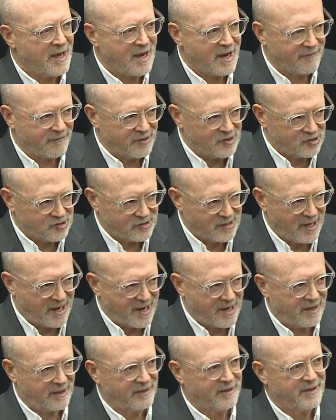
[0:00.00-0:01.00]
every
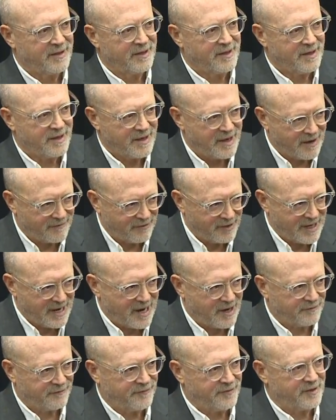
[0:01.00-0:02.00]
style, every
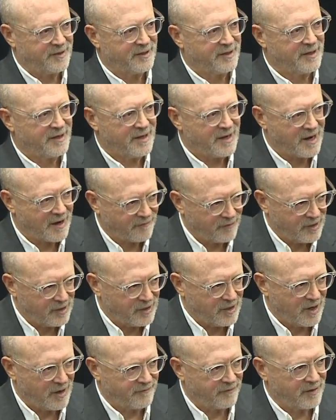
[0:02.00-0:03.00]
outfit, every
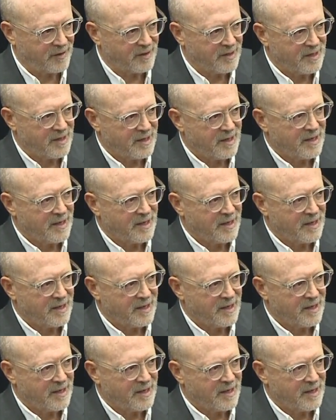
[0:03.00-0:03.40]
cover.